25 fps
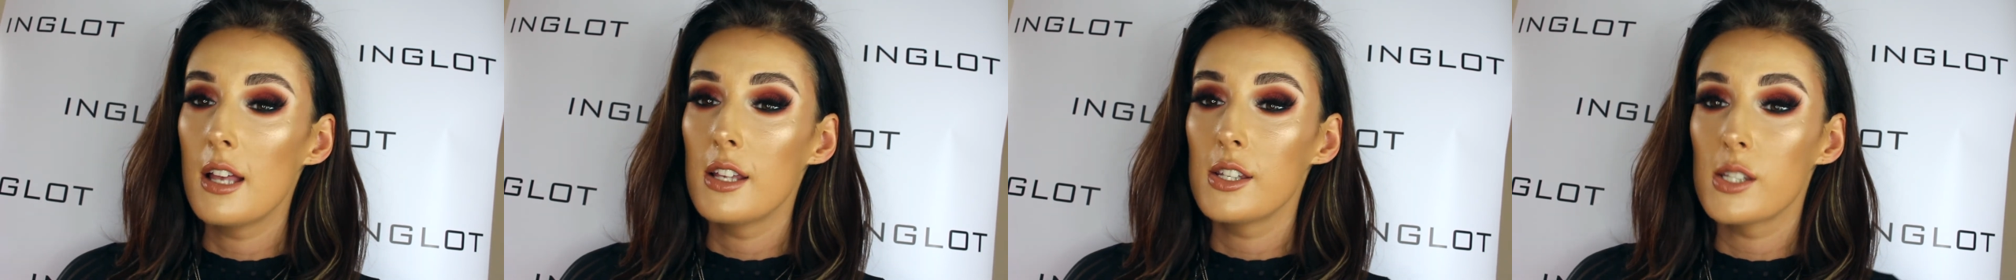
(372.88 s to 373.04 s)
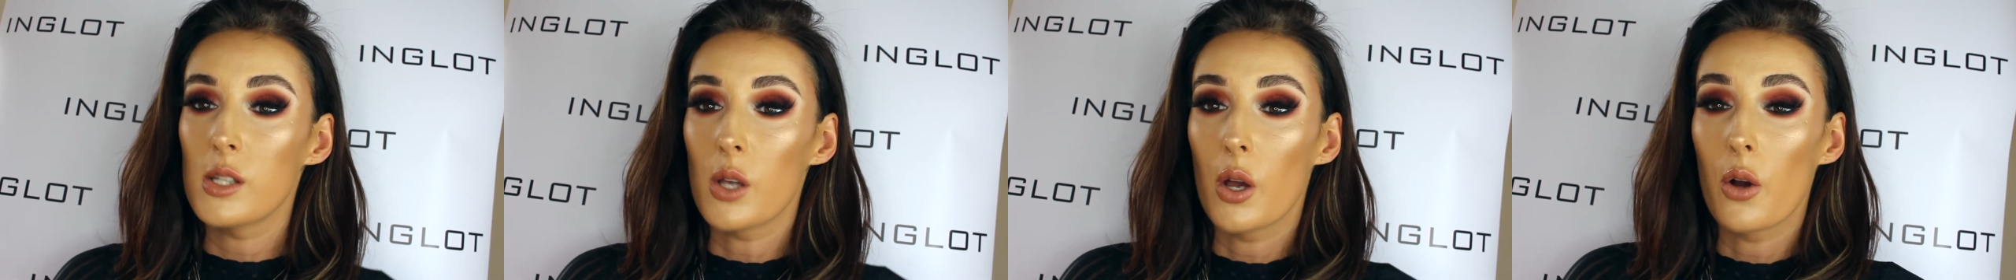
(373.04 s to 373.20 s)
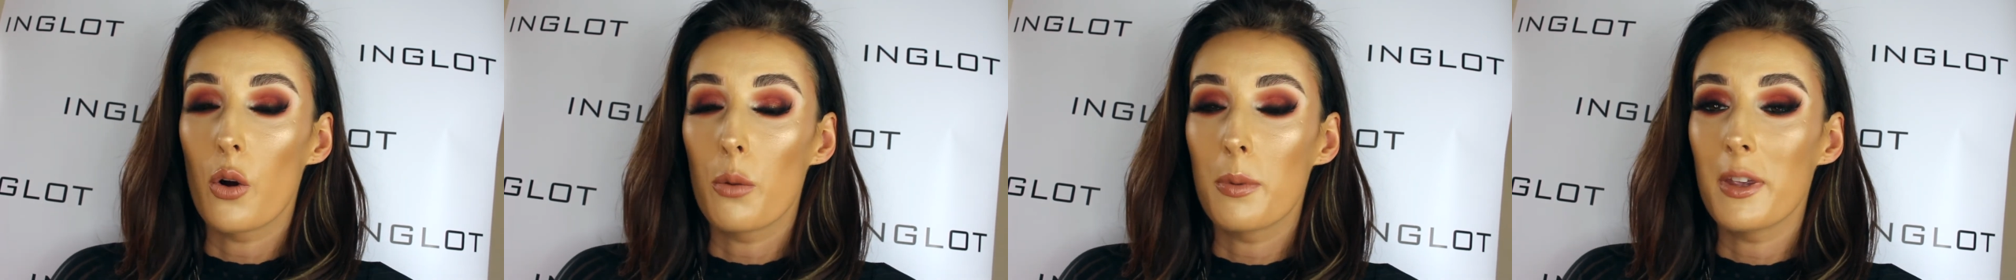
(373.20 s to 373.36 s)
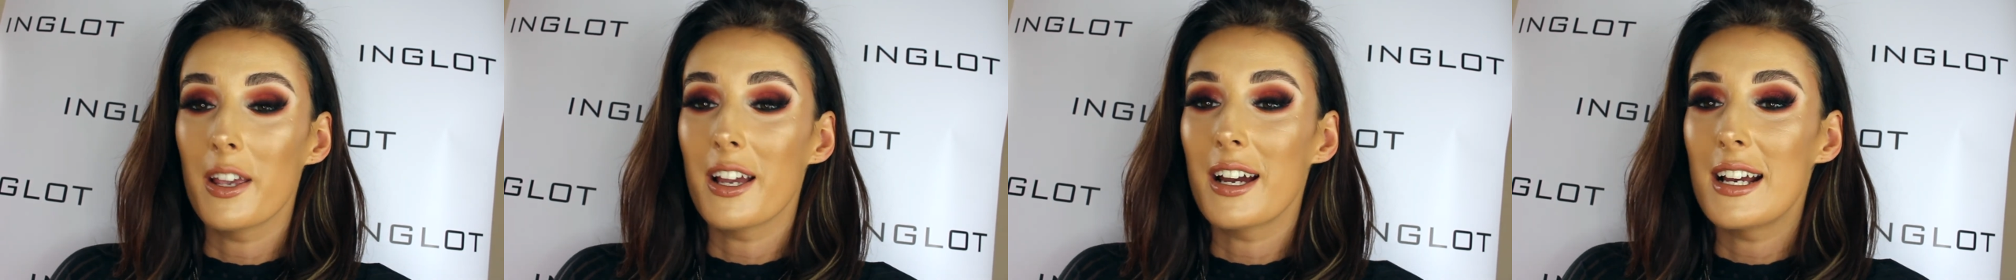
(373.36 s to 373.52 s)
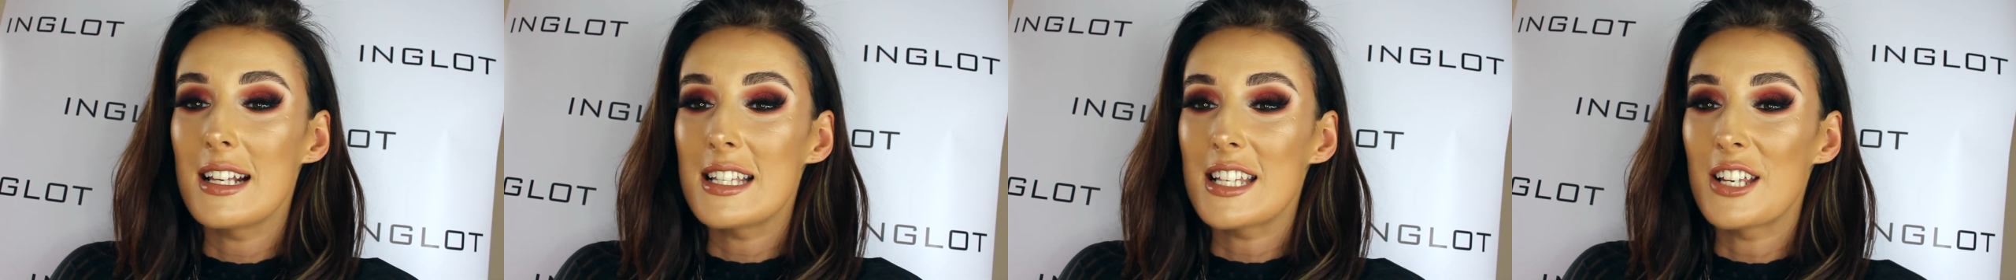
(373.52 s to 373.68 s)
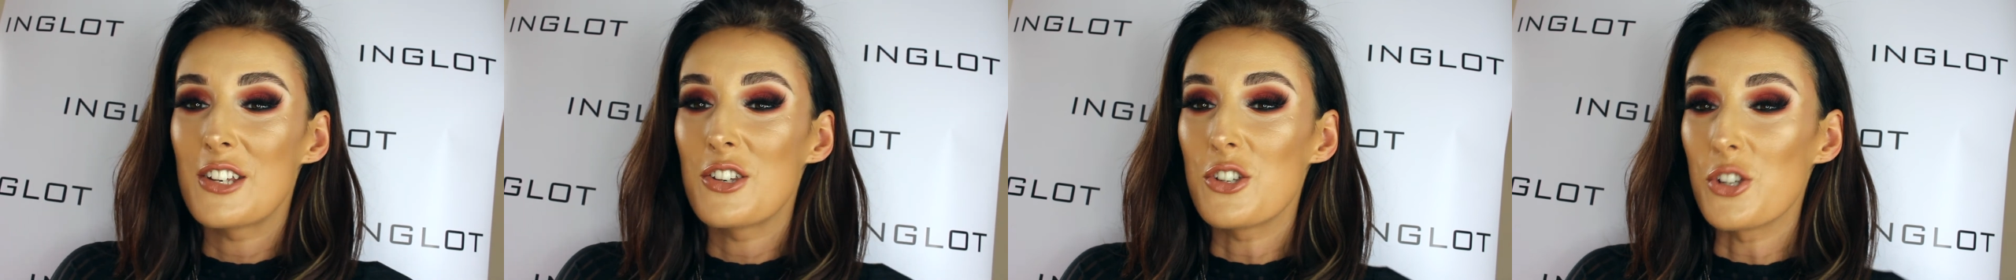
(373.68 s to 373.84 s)
So I hope you
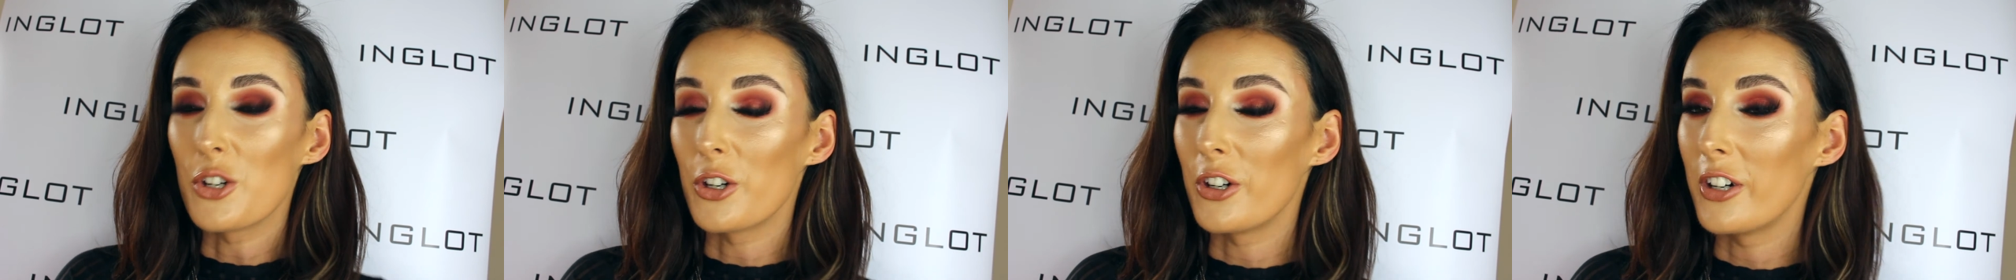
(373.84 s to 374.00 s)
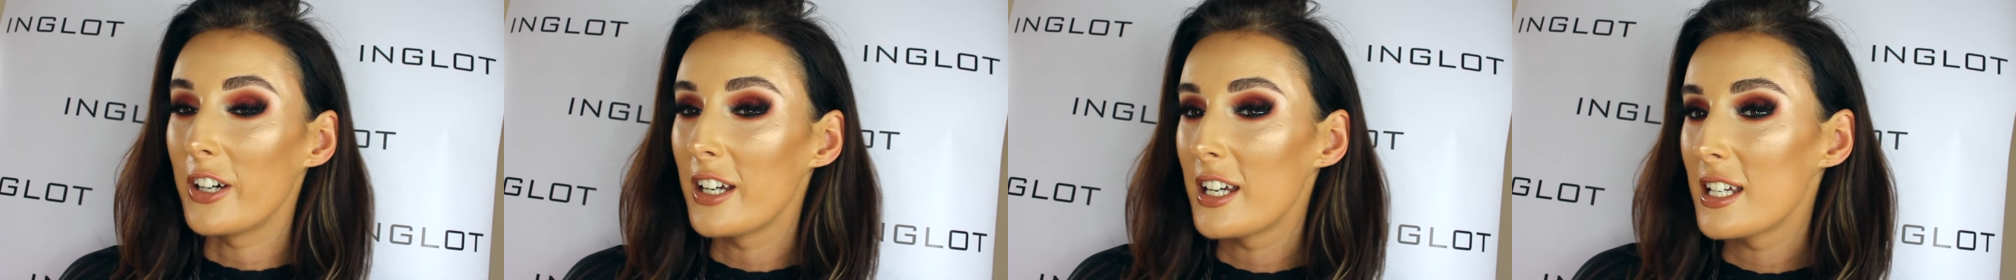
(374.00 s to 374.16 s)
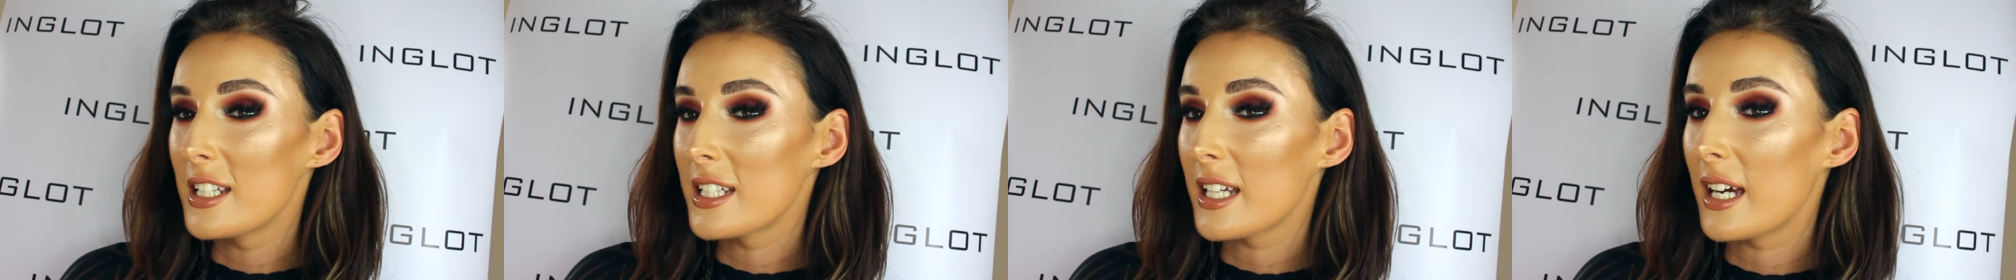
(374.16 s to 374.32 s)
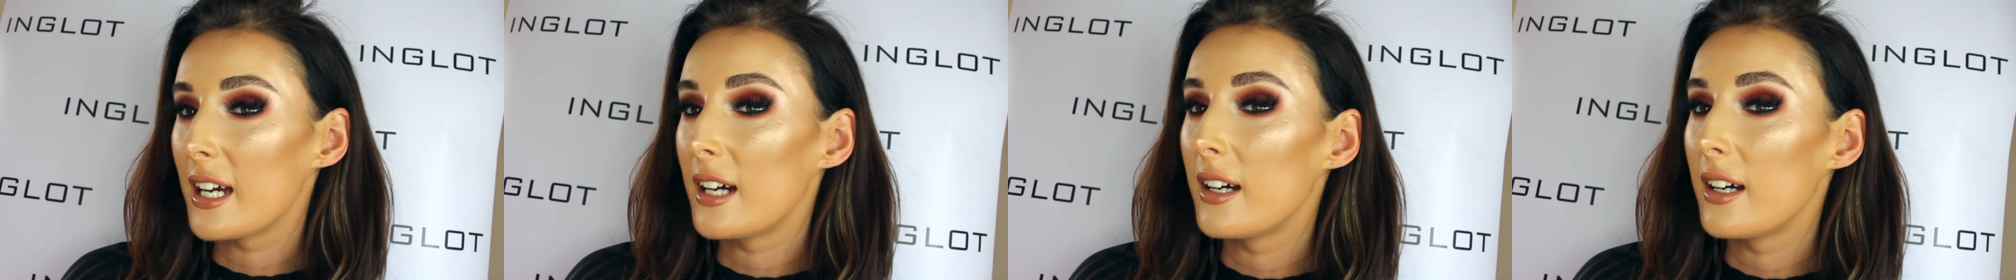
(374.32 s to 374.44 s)
guys enjoyed,